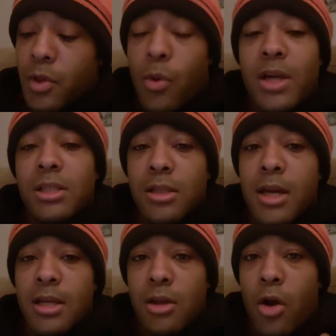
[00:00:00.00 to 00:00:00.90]
the question
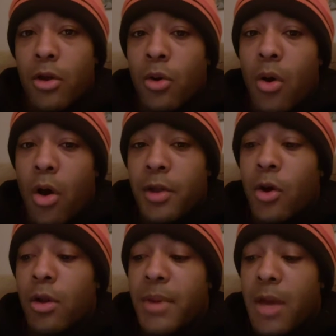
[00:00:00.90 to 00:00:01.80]
is, are they
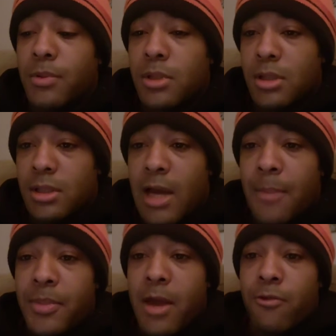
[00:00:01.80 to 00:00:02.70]
going to be able to
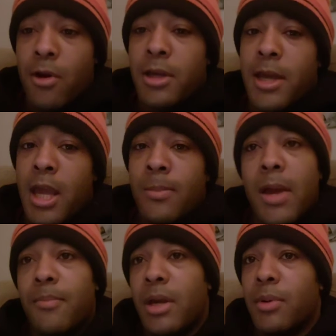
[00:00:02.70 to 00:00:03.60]
stop that run game
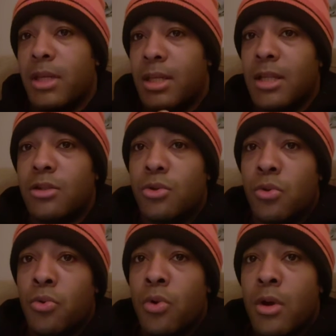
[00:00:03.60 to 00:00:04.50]
and be able to get
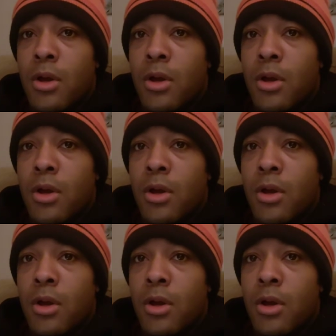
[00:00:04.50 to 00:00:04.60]
to